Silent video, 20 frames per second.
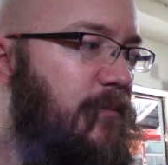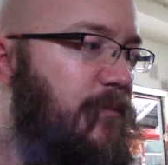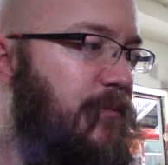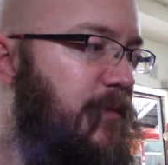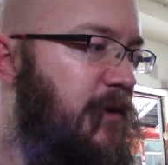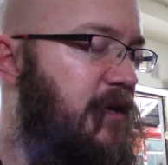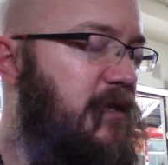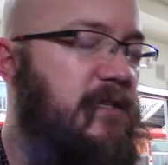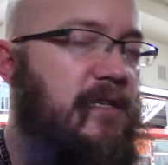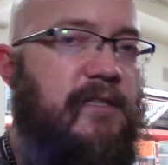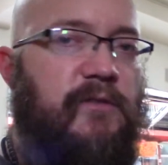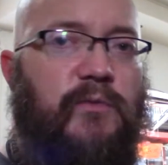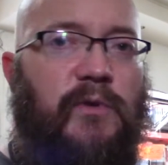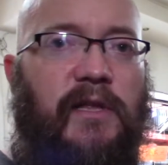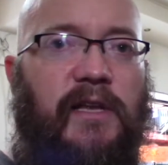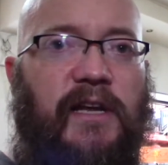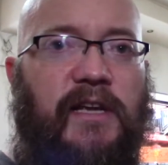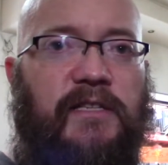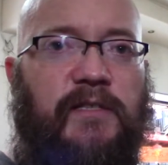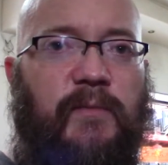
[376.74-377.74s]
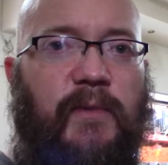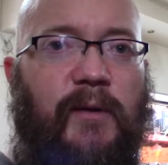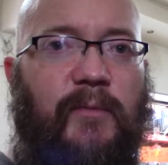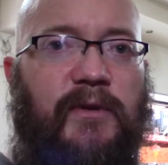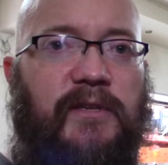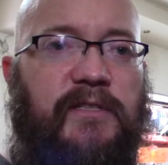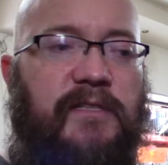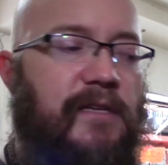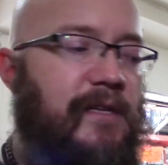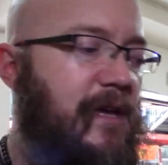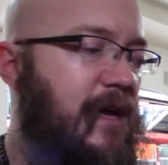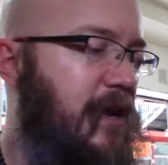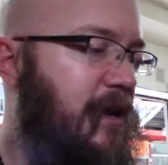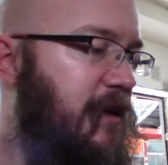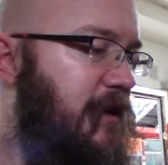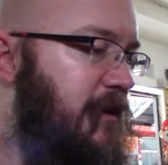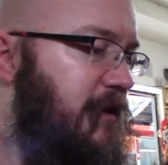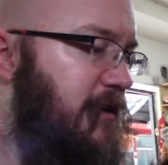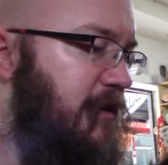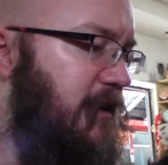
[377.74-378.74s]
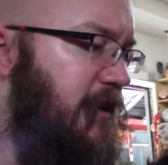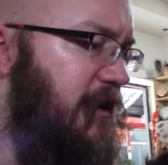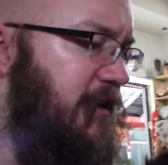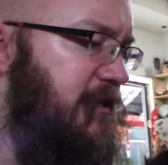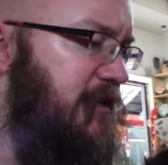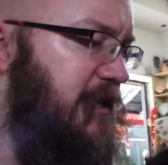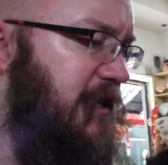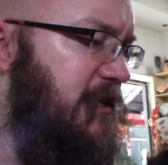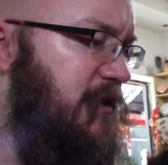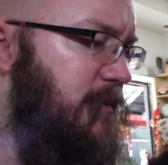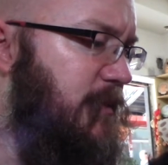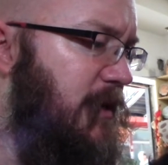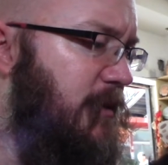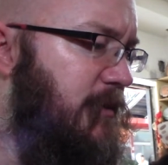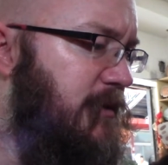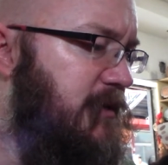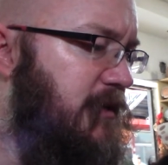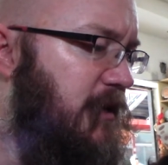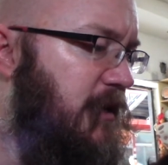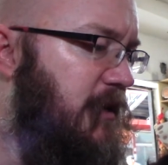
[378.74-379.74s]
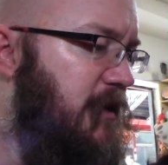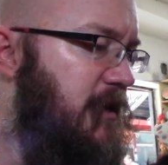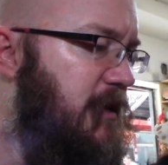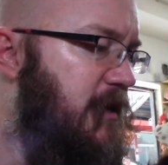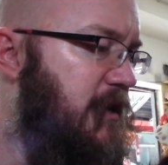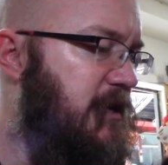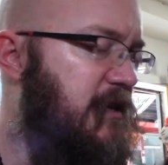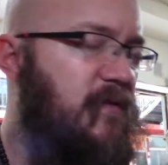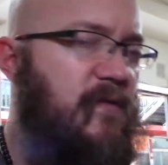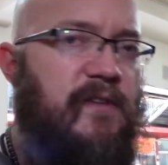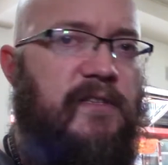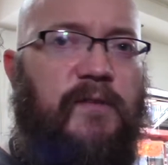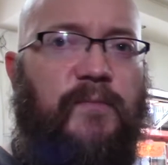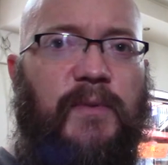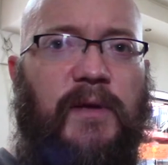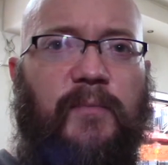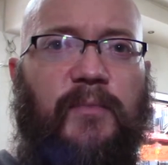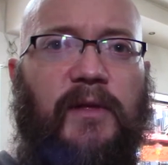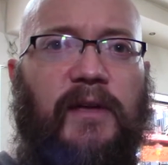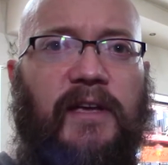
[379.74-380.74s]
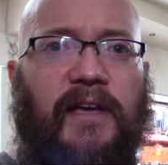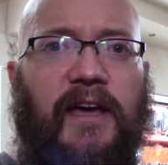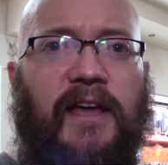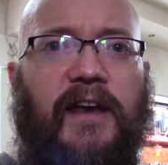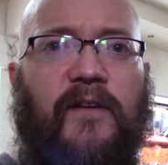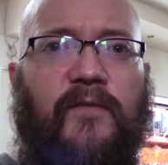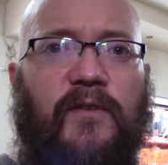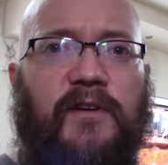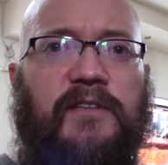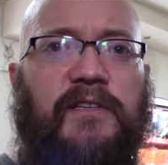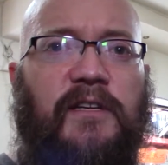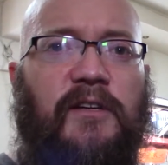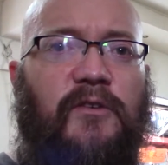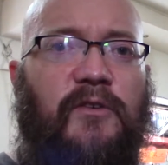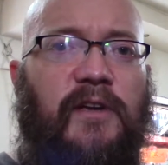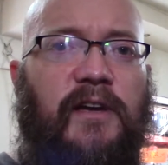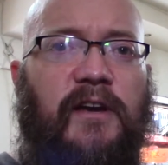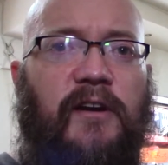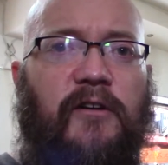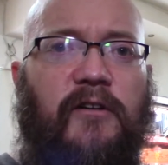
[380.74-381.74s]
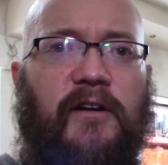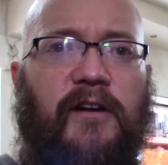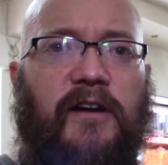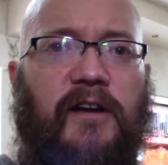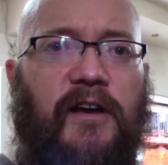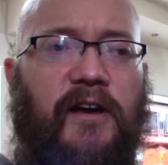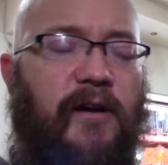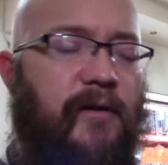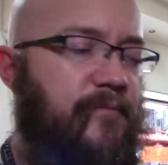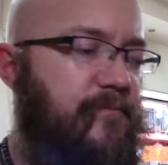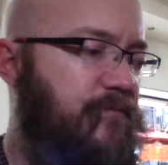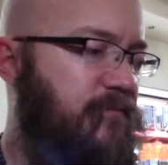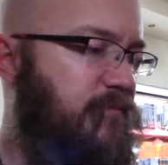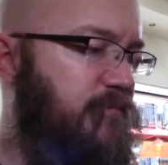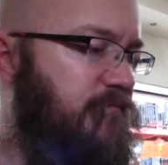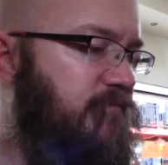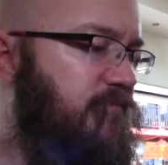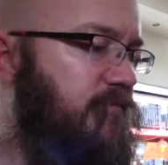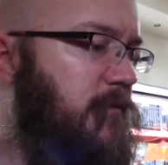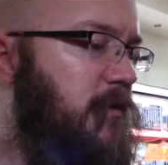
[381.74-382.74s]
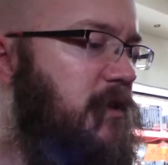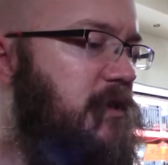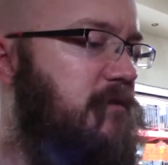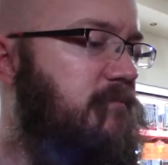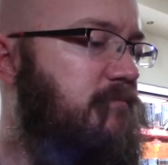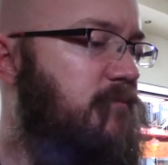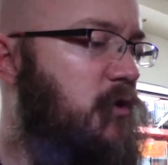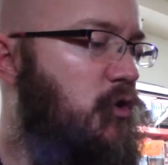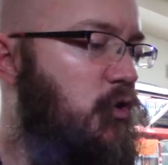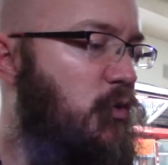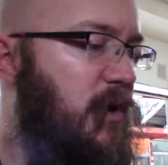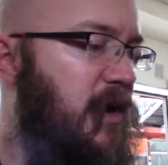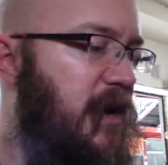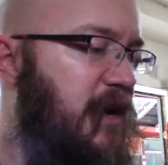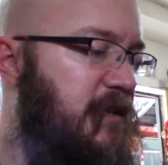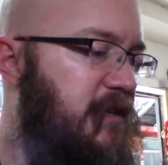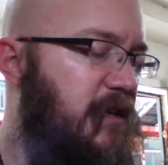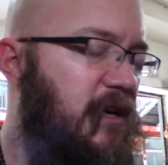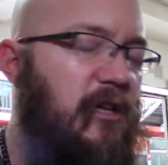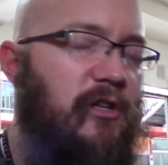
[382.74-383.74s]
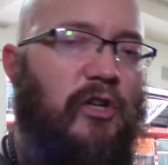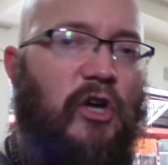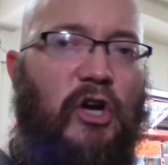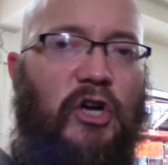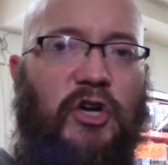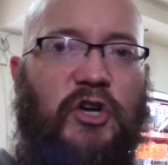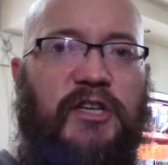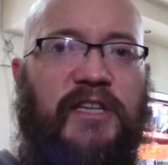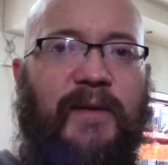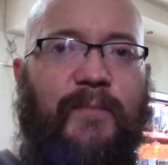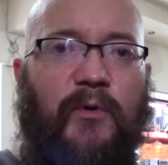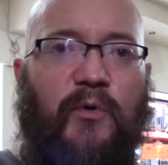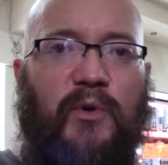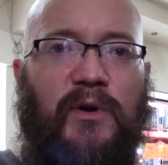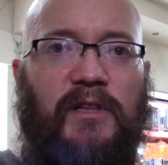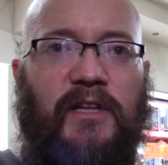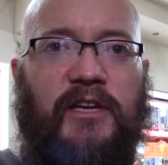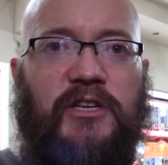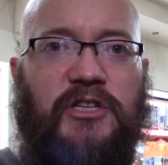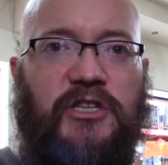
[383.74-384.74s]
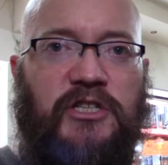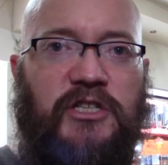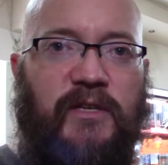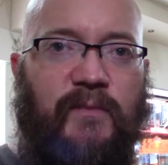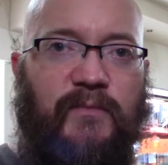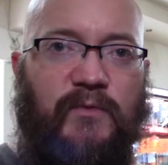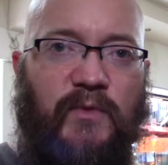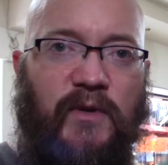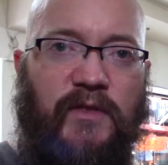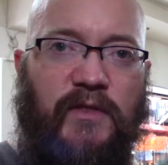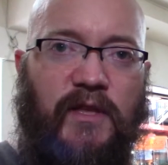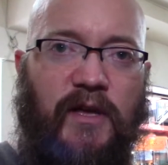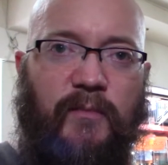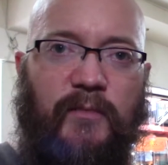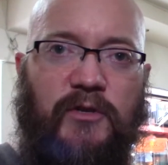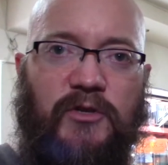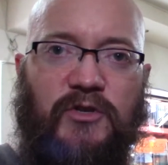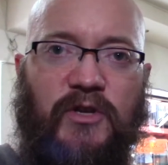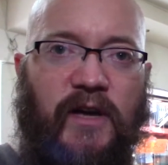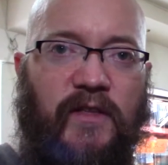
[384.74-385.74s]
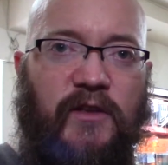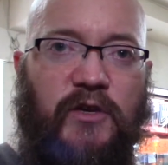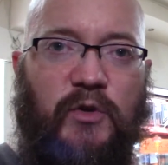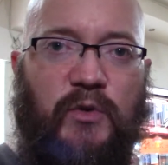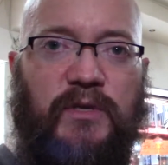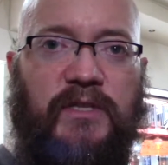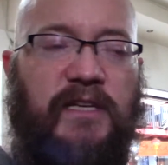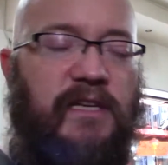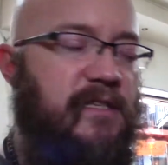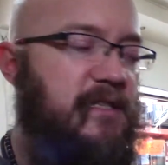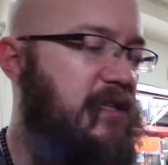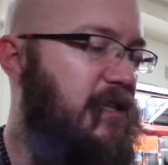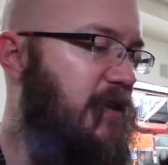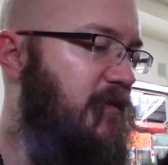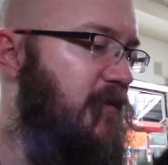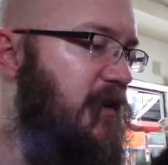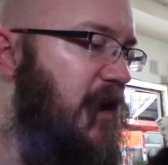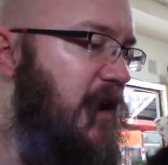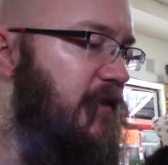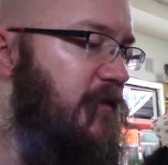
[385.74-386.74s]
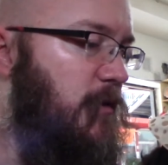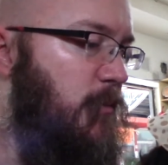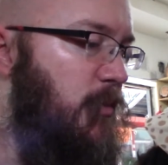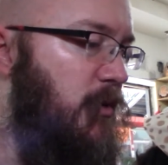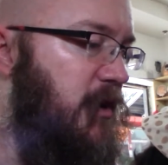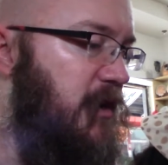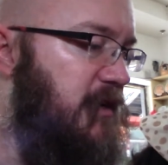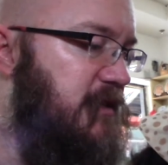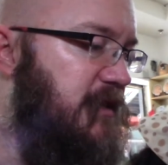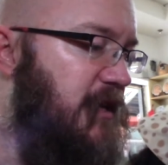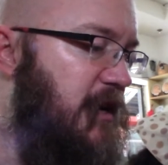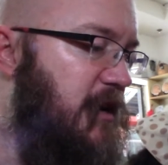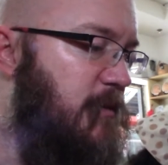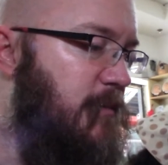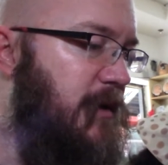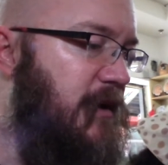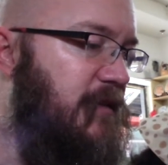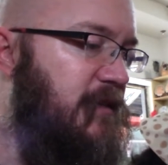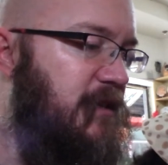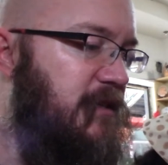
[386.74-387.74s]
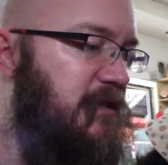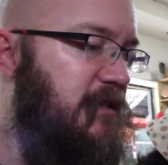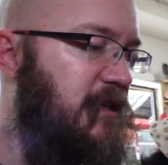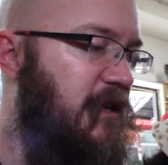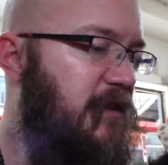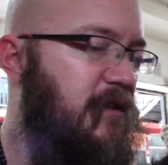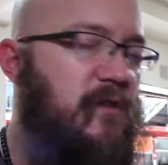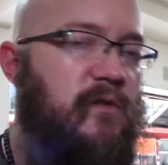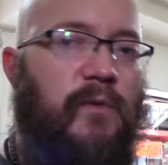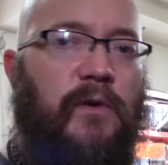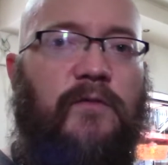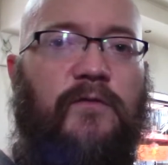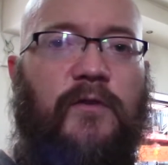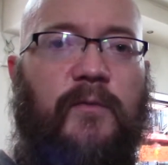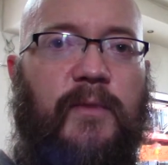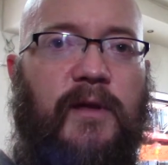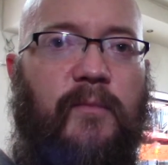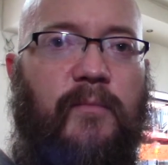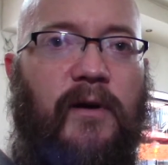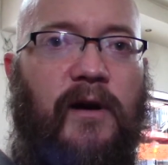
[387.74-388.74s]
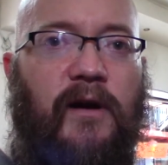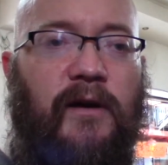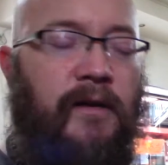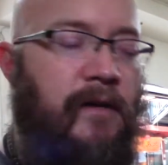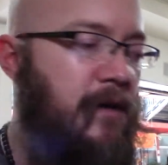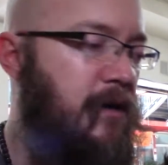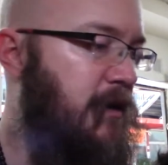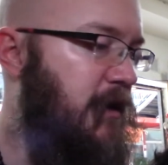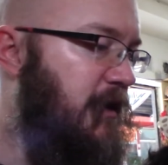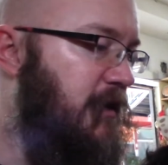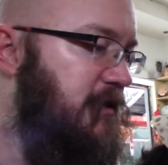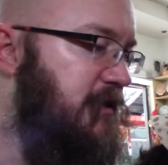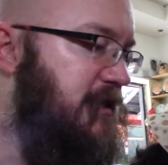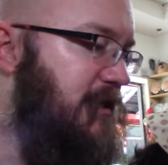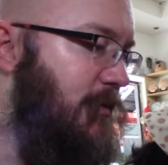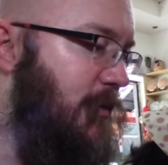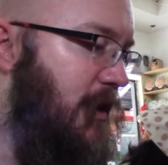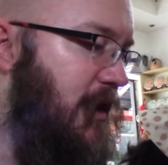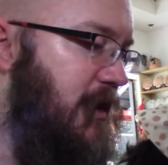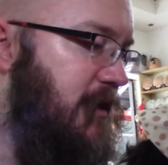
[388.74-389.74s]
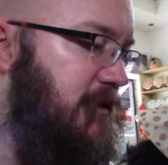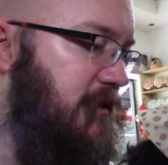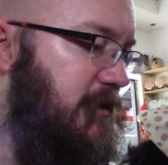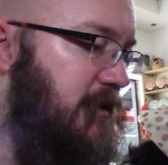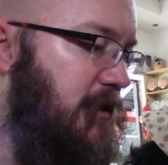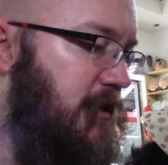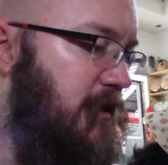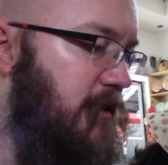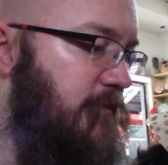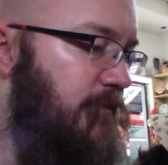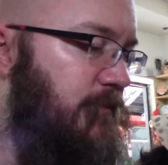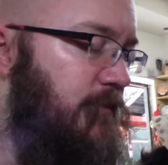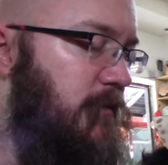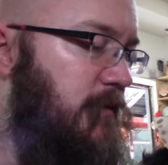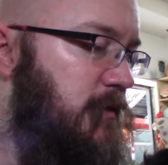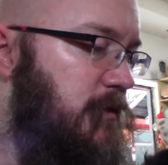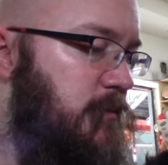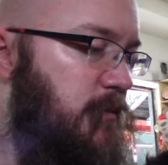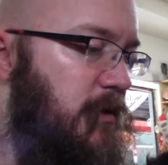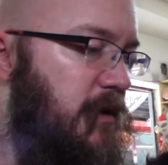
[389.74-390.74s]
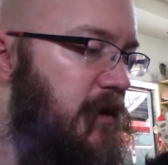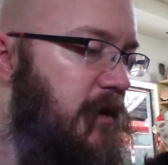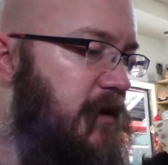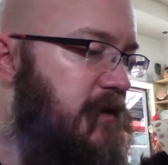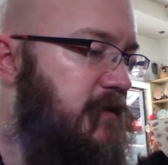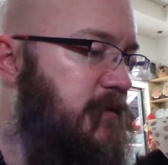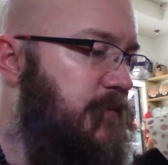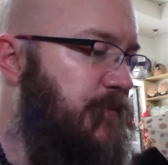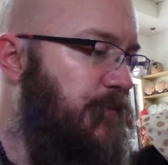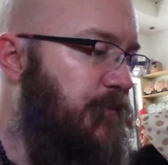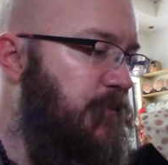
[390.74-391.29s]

it's really nice to be able to see that, and it's nice to be able to visit people again every single year and create longer, deeper relationships with them and try the new teas that they've got. And they're pretty excited about this one from Ibang, and I can see why. It's pretty nice.